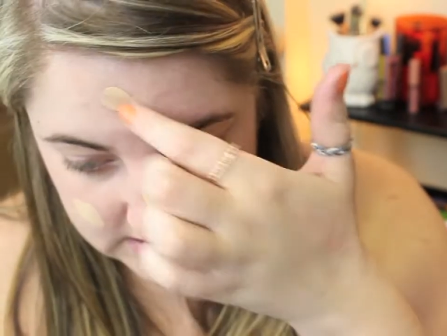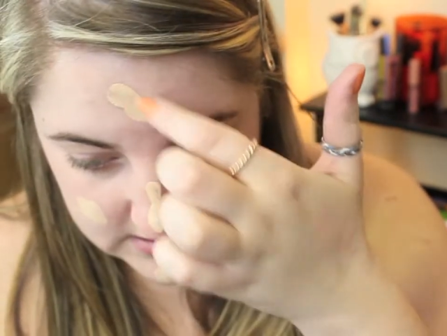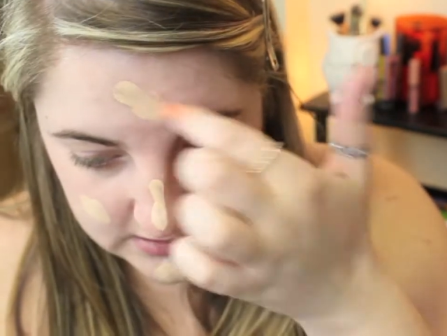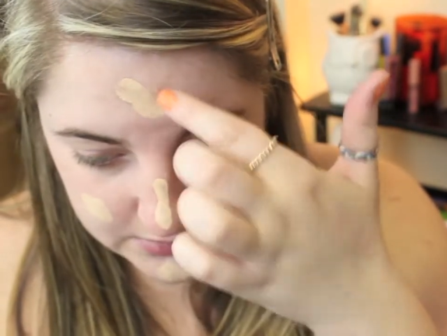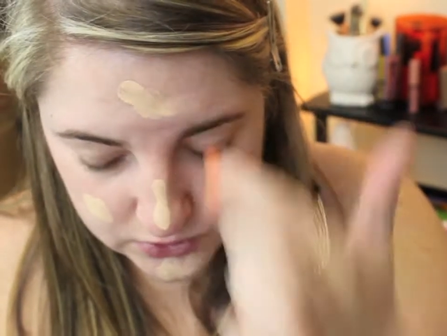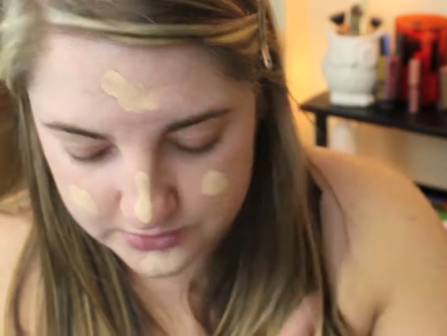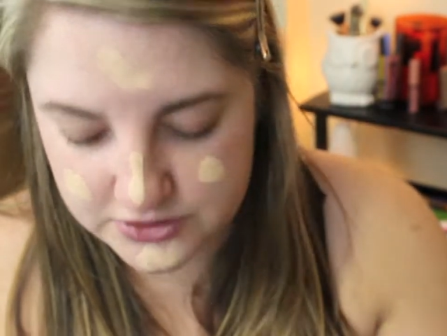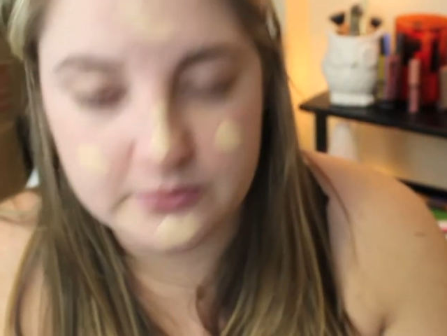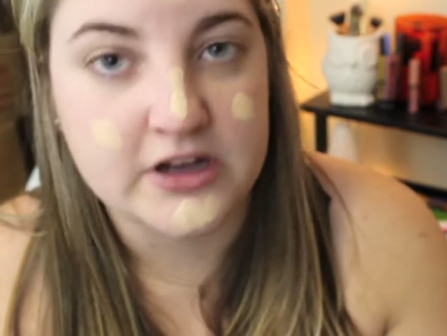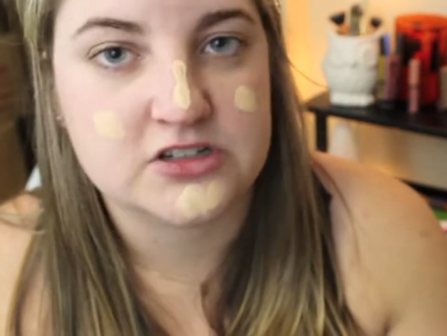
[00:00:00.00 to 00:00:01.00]
It doesn't absorb
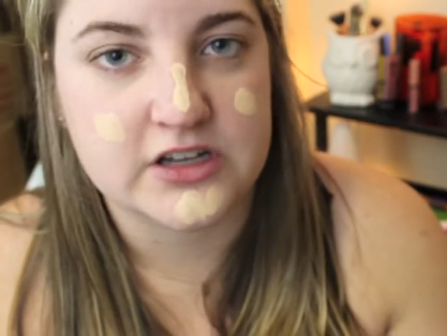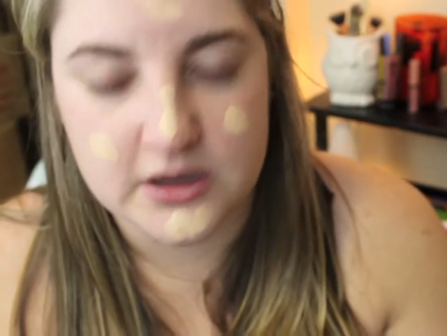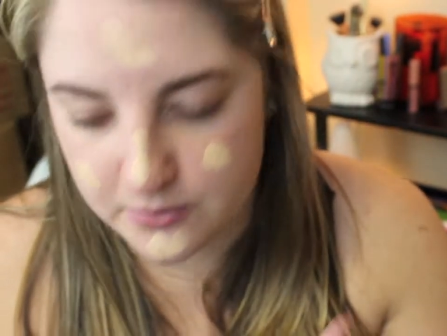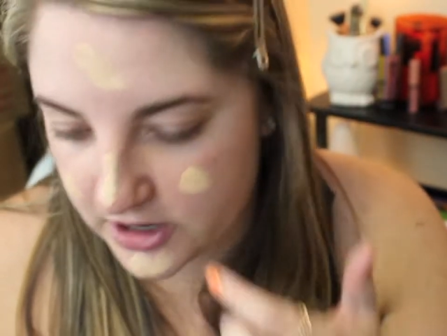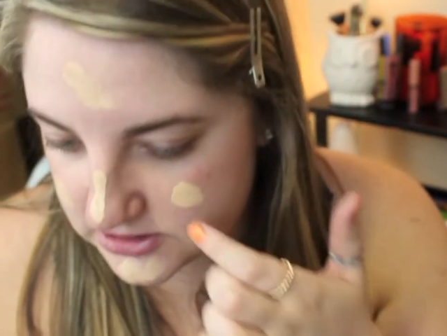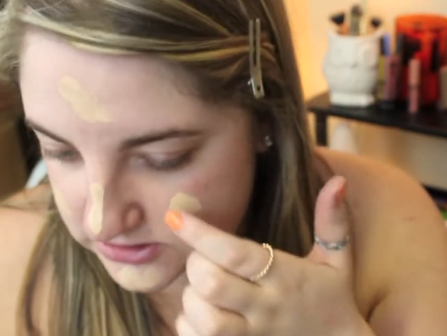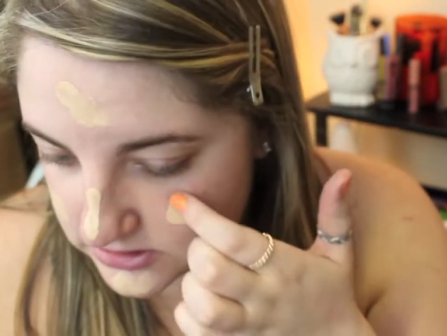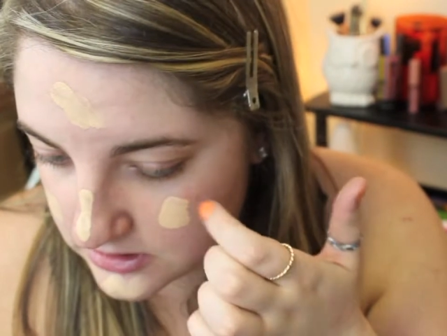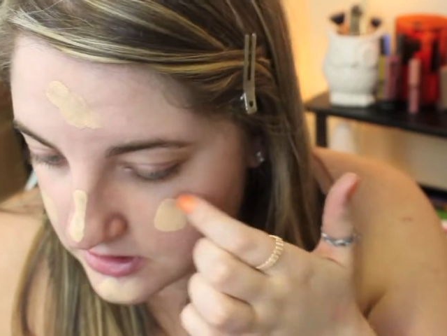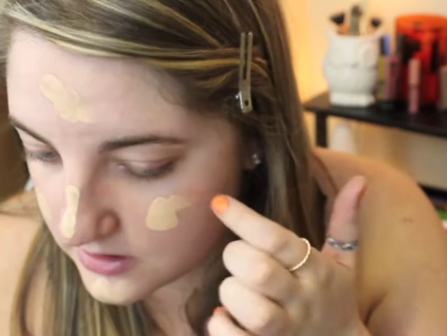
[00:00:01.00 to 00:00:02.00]
too much like a
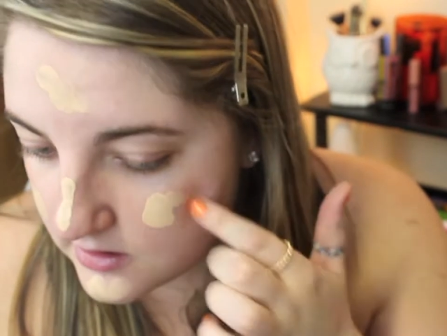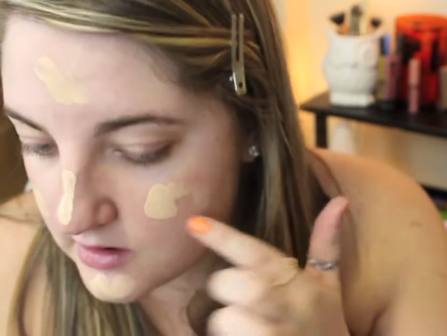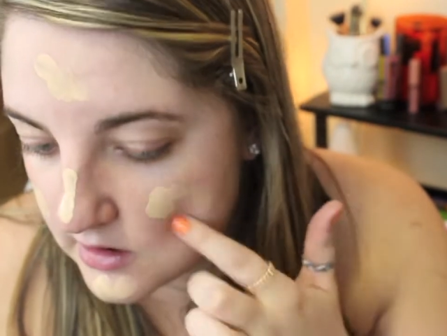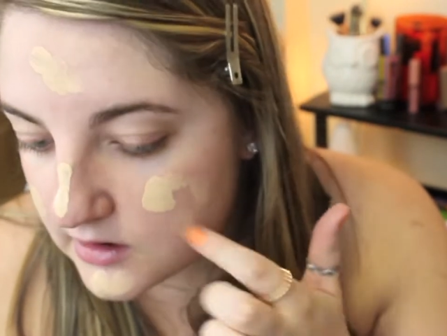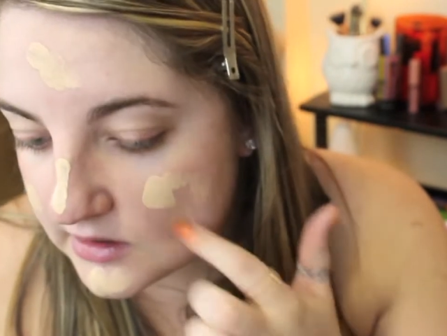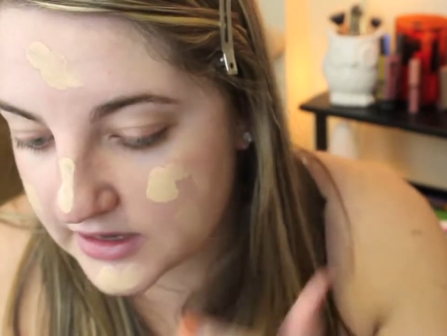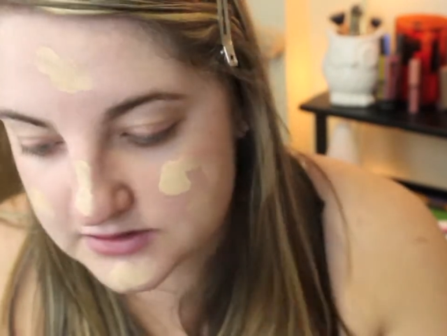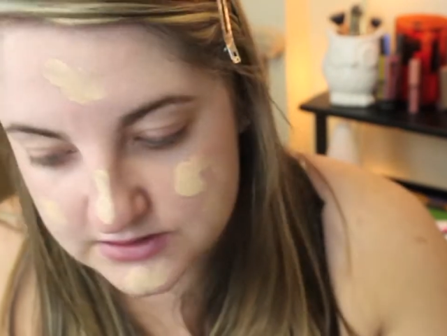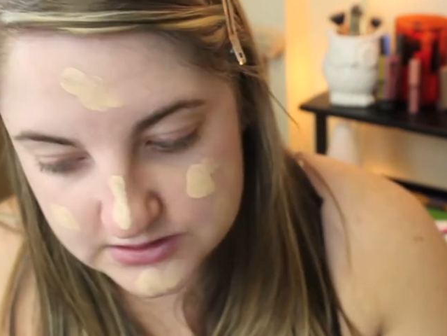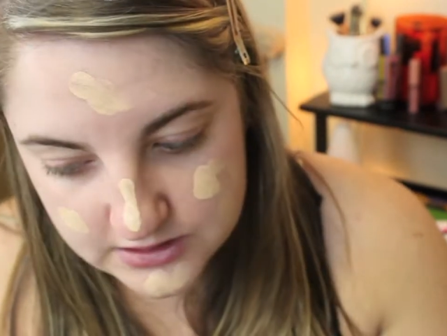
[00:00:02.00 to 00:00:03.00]
brush
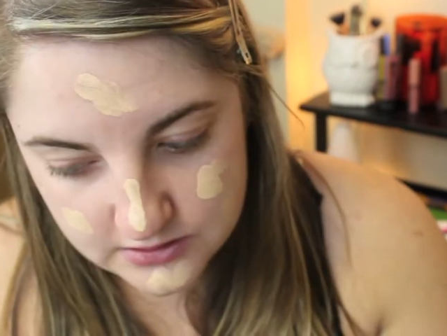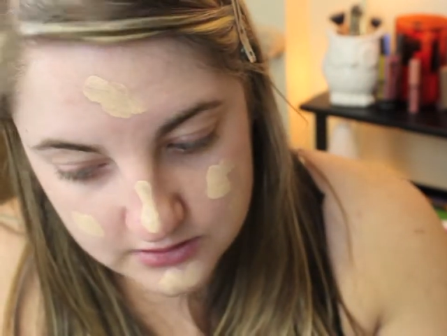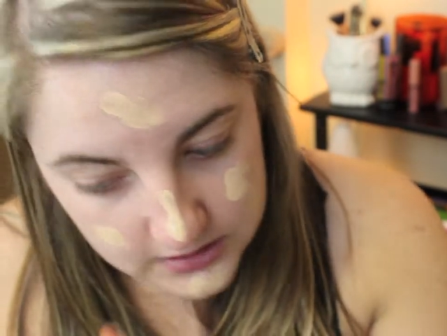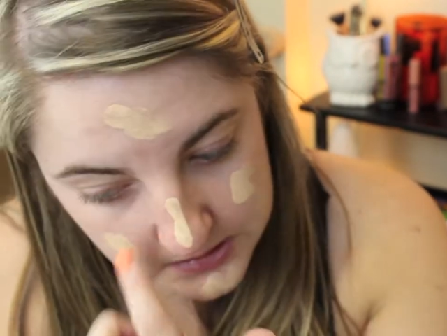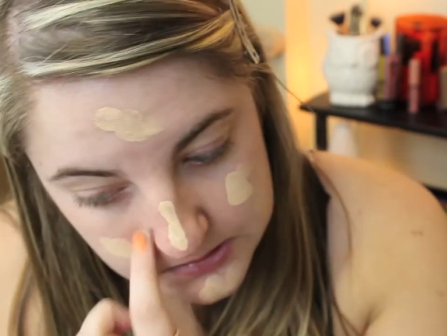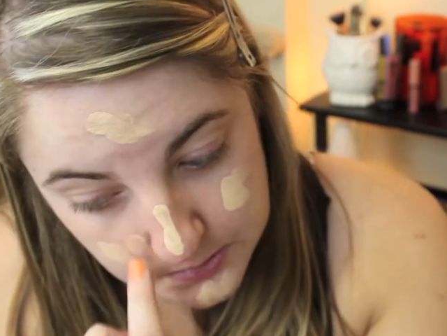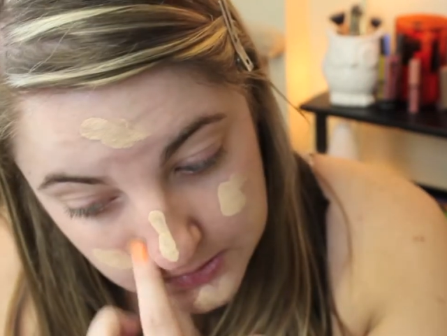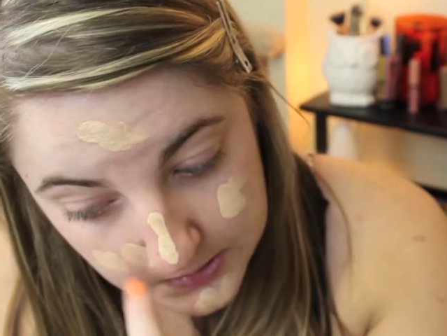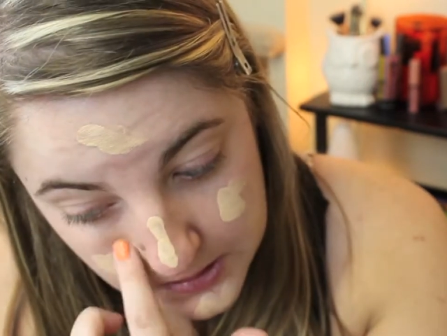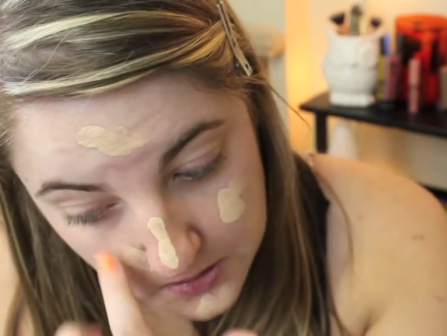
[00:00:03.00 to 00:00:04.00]
tends to. And I just
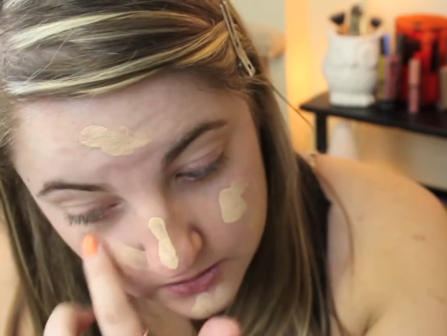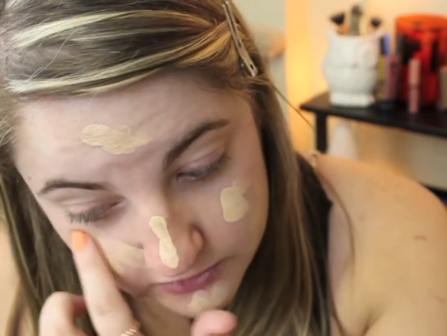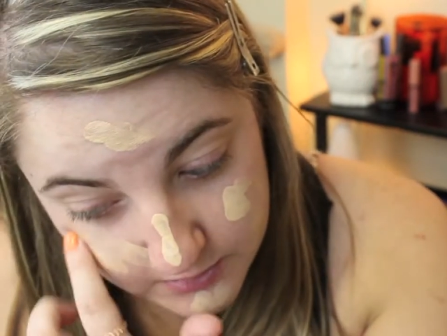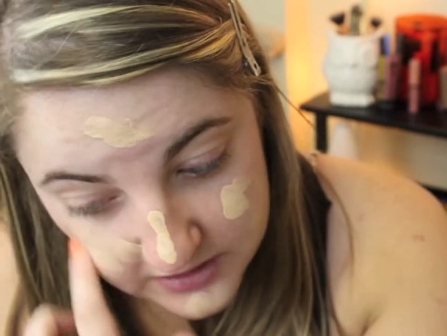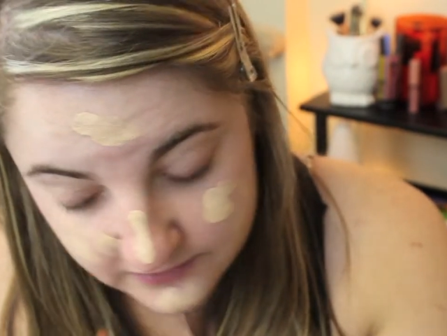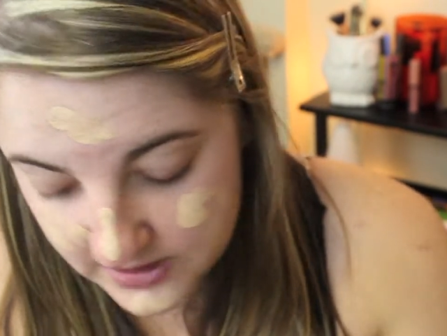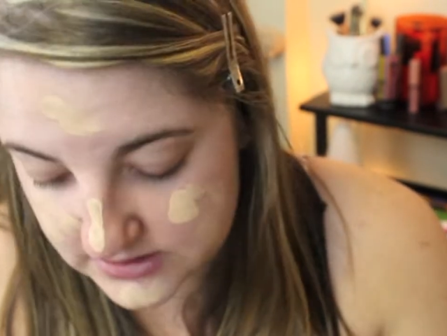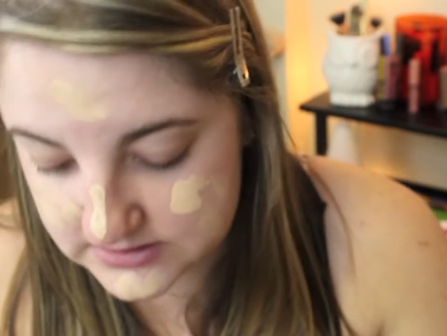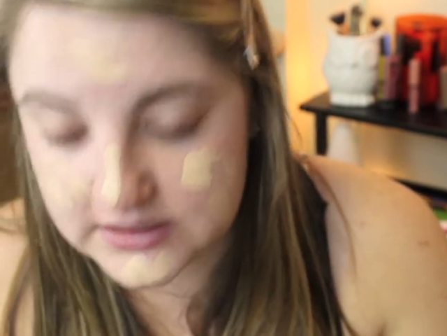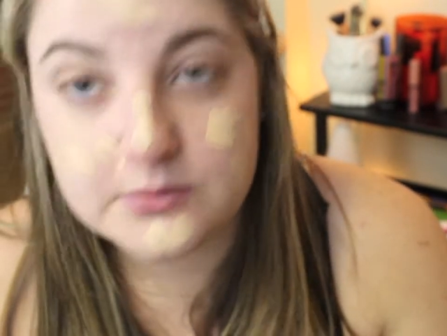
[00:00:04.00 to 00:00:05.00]
put that all over my face.